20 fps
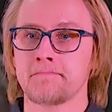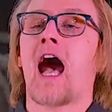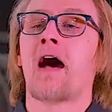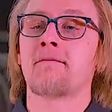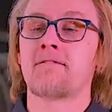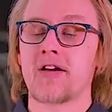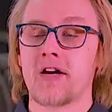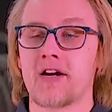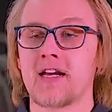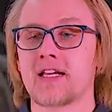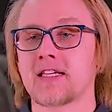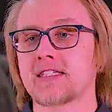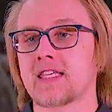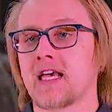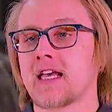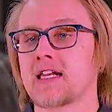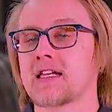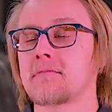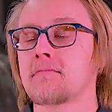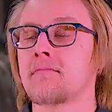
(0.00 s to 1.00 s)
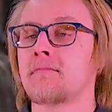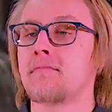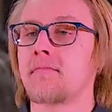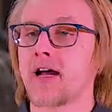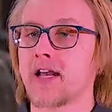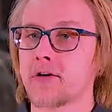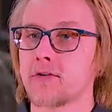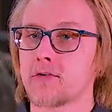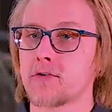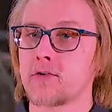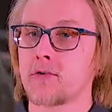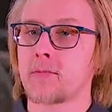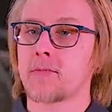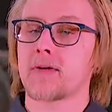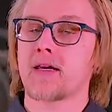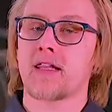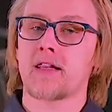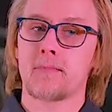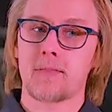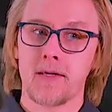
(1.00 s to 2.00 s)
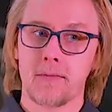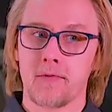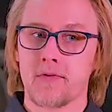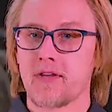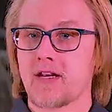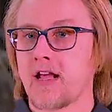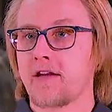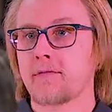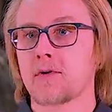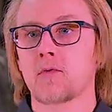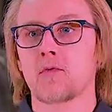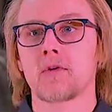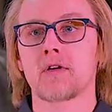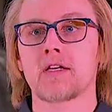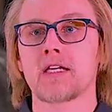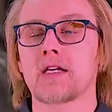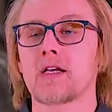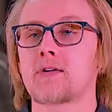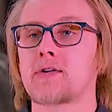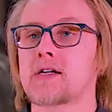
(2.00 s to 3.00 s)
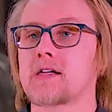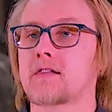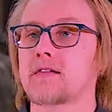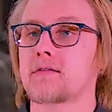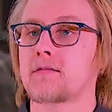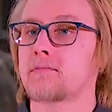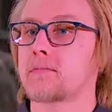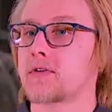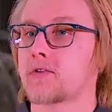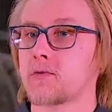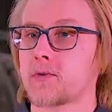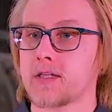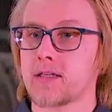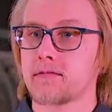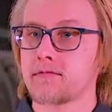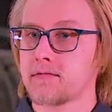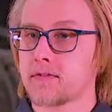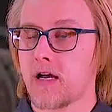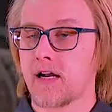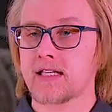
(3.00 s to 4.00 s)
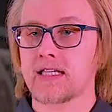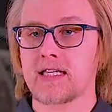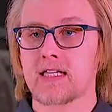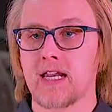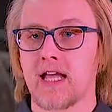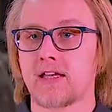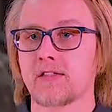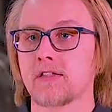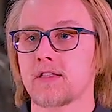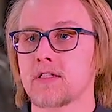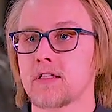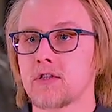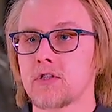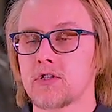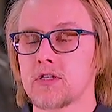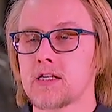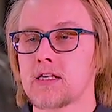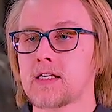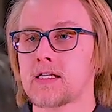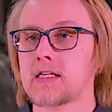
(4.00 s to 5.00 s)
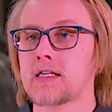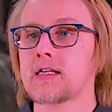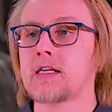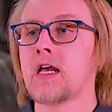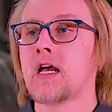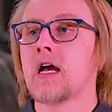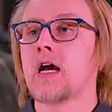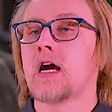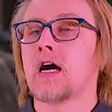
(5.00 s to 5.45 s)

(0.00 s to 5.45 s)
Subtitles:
I'm very excited. My group and the people that I've been working with between Lockheed, NASA, and GE